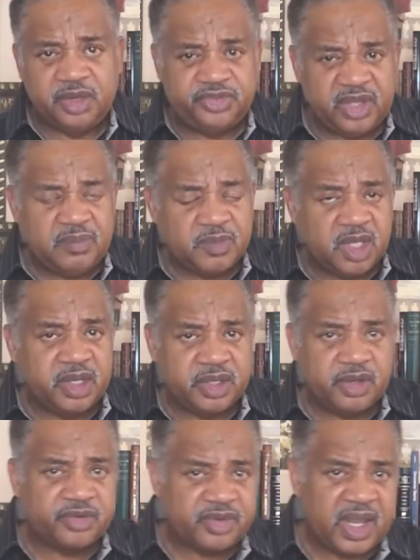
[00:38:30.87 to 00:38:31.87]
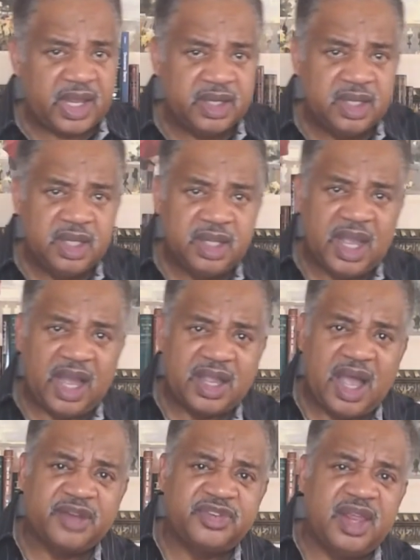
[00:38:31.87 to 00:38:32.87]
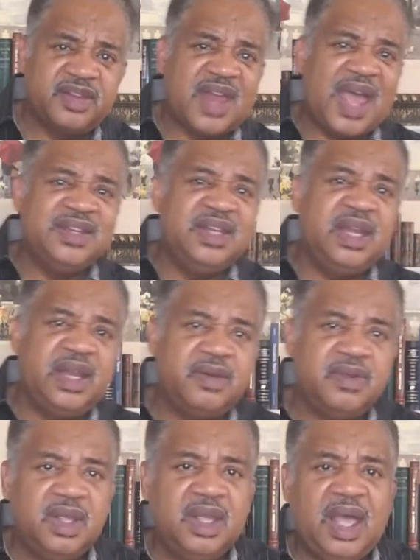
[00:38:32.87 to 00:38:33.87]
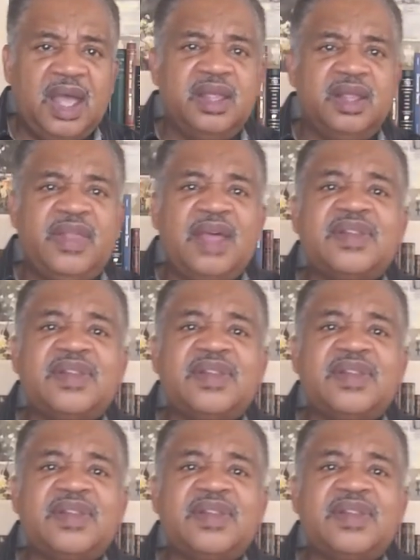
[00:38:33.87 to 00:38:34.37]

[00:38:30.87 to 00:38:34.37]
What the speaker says: It seemed good in your sight. God says, I did it.